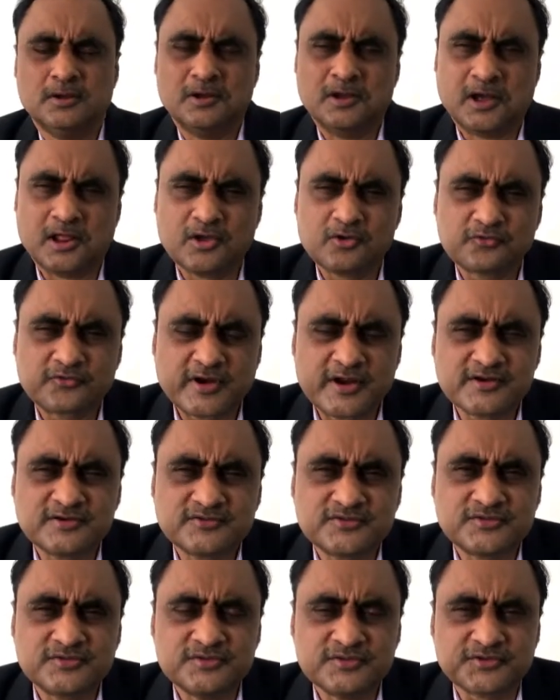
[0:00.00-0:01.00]
Hello
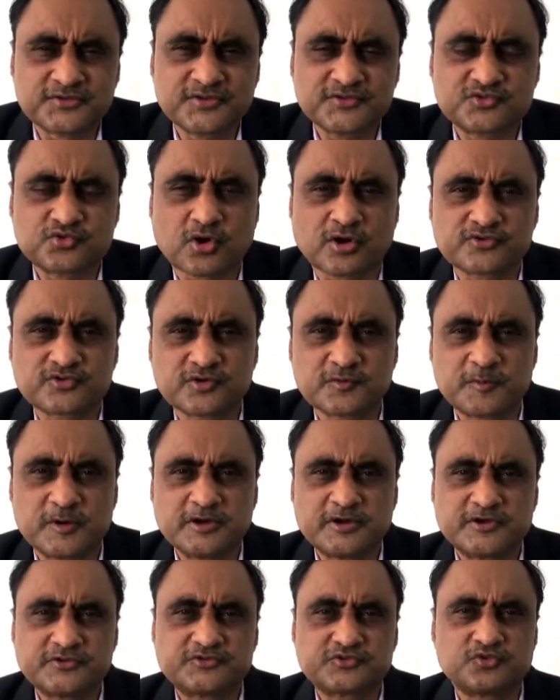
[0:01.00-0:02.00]
friends, this is Dr.
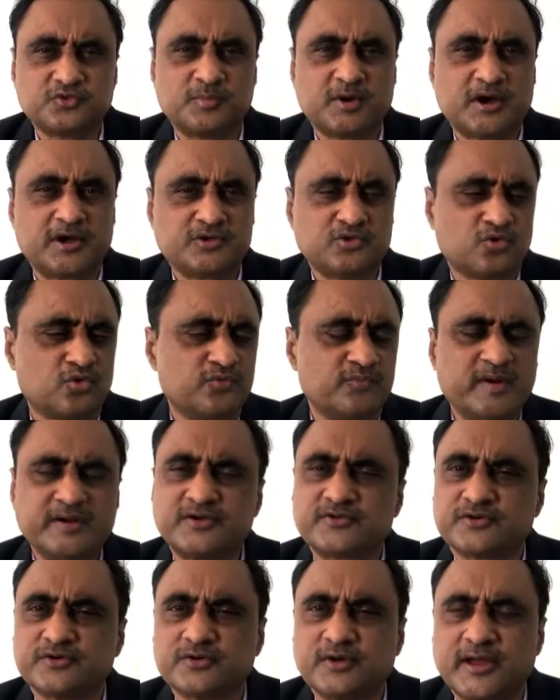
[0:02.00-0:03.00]
Pankaj Kumar, your
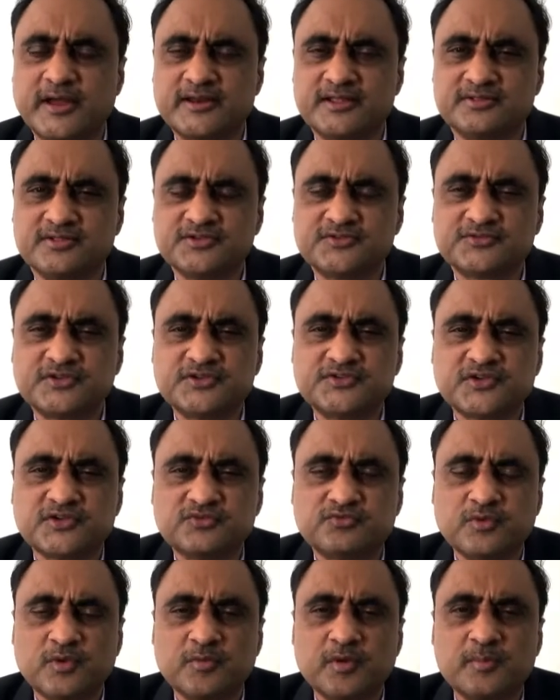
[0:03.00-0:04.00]
mentor, and in this session
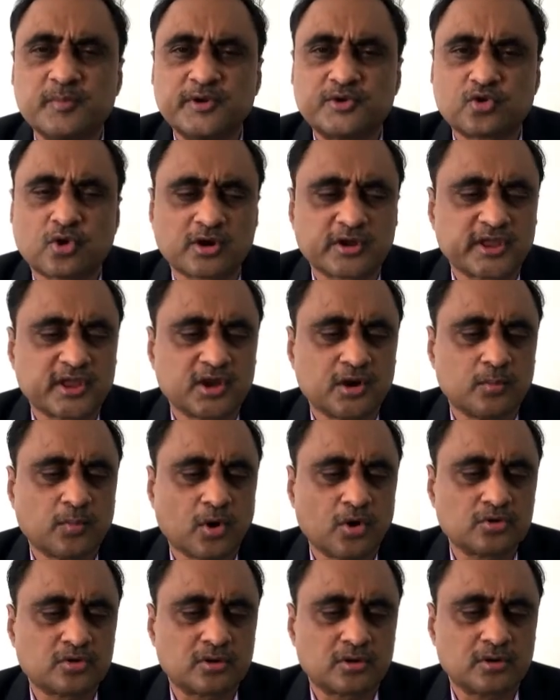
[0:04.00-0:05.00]
we will be talking
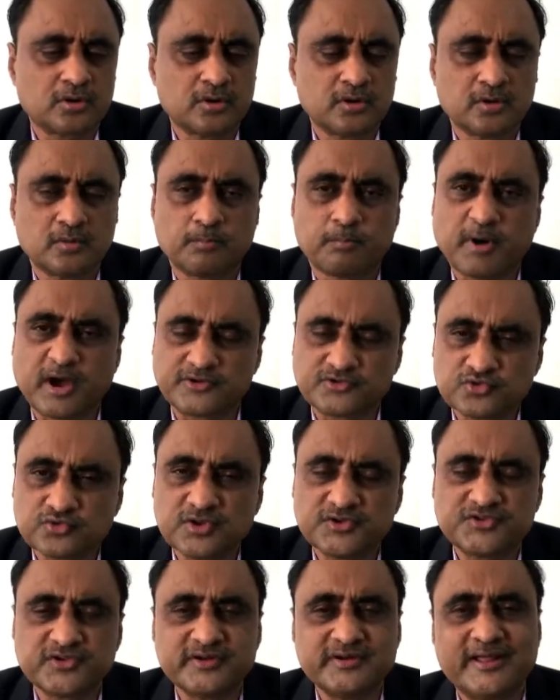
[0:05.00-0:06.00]
about
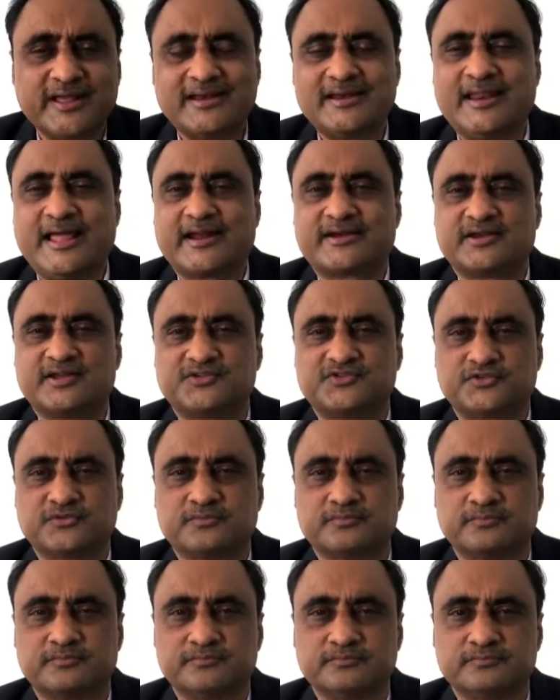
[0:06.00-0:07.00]
parturition and lactation.
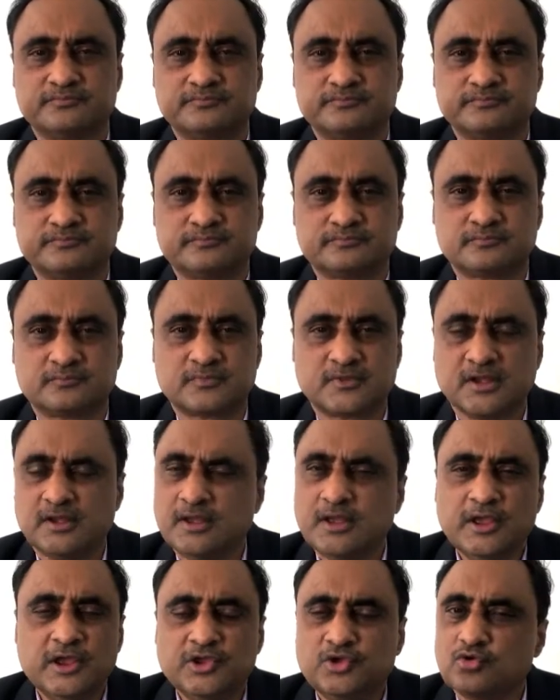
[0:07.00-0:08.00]

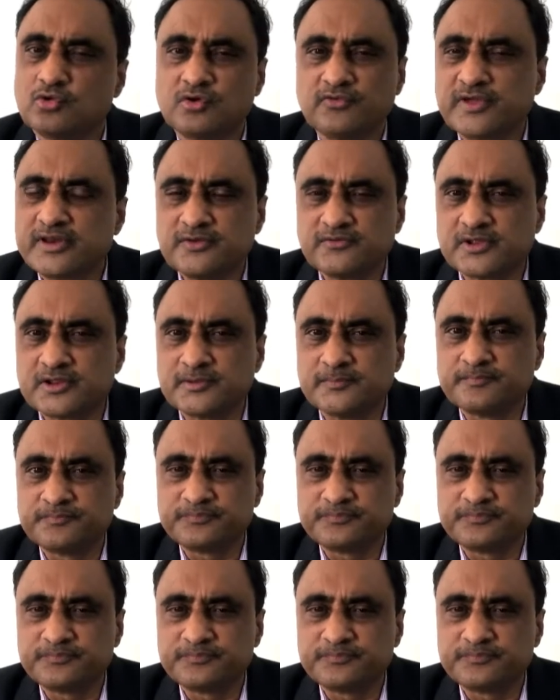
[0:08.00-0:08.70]
You know very well,